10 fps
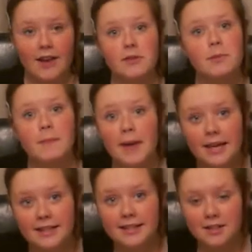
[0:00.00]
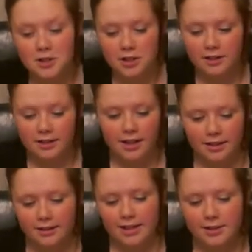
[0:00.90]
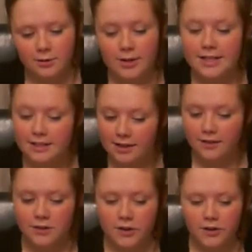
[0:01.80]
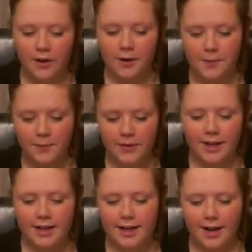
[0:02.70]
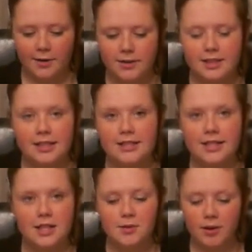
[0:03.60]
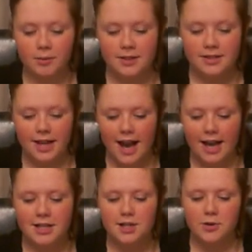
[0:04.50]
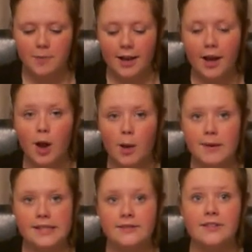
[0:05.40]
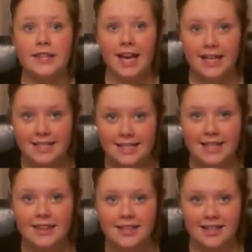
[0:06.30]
have you been paying attention? There's a reason after the show. Now, to continue onwards, I hand you to Rebecca Gomez for the 80s and the